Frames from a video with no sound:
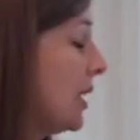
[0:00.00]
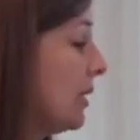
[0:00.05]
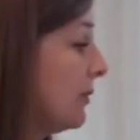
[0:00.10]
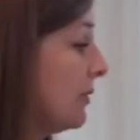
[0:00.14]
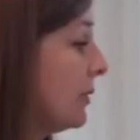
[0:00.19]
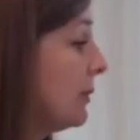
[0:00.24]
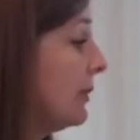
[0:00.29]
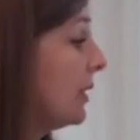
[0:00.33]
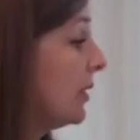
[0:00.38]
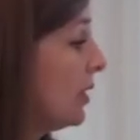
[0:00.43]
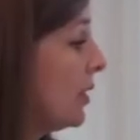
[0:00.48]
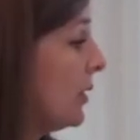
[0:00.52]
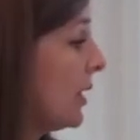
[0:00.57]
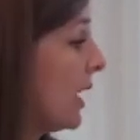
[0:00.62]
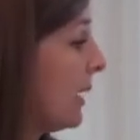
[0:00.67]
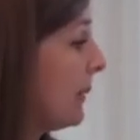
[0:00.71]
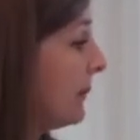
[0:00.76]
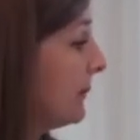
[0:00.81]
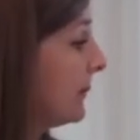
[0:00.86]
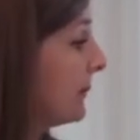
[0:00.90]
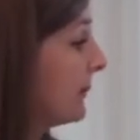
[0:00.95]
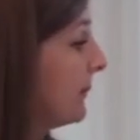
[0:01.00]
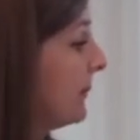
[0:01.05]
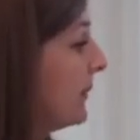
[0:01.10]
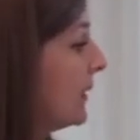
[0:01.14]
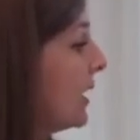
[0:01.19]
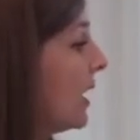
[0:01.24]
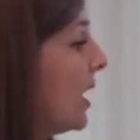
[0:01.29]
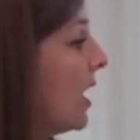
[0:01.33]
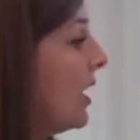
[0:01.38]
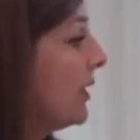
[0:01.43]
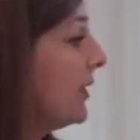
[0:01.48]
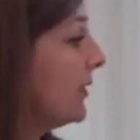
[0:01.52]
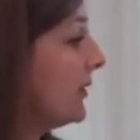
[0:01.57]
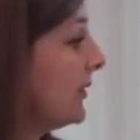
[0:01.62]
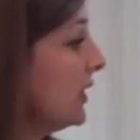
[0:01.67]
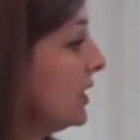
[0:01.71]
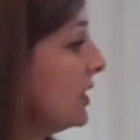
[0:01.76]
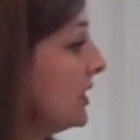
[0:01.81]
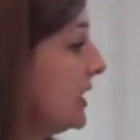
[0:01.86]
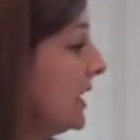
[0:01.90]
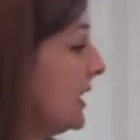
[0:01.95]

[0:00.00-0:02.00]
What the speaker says: from a grown-up. On the first day of